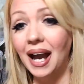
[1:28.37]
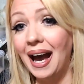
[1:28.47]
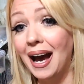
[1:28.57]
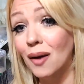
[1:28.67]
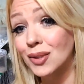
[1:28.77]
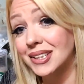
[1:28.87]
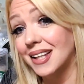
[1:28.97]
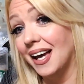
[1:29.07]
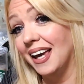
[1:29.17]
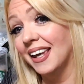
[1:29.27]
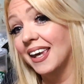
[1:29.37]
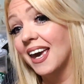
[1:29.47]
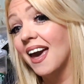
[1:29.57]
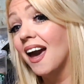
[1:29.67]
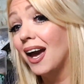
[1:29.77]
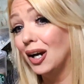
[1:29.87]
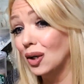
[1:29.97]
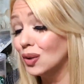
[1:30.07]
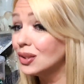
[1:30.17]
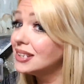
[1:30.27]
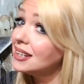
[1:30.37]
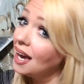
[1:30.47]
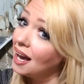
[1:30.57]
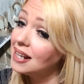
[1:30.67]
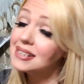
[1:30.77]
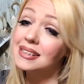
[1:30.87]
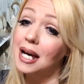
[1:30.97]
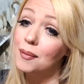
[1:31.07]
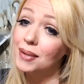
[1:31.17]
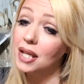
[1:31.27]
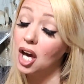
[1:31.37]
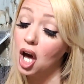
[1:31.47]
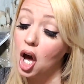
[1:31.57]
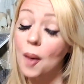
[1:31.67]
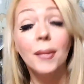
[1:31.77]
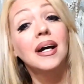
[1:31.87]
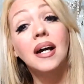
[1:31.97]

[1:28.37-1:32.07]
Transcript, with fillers: I was like, Hells yeah, sign me up.